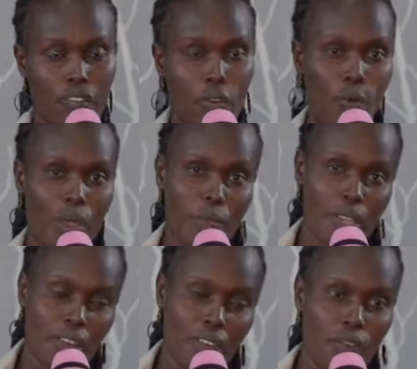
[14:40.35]
for
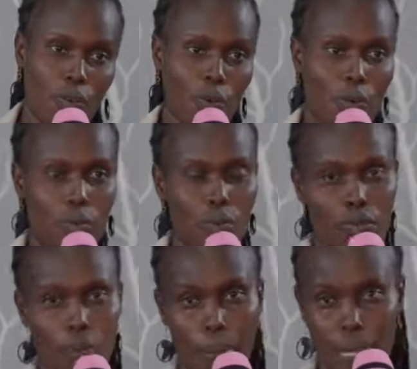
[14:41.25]
women, for
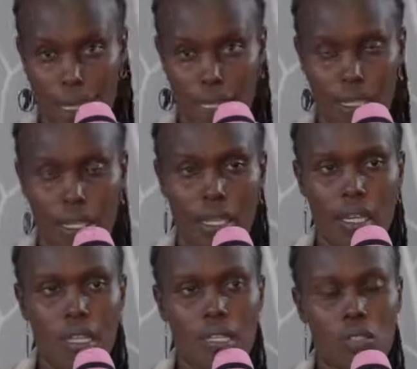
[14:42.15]
men.
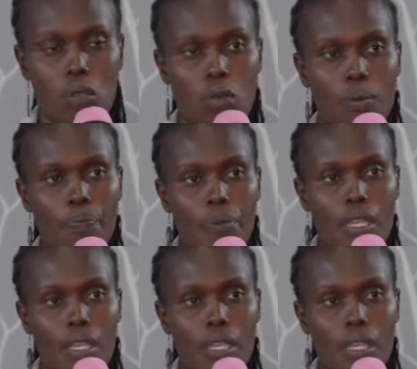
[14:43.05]
So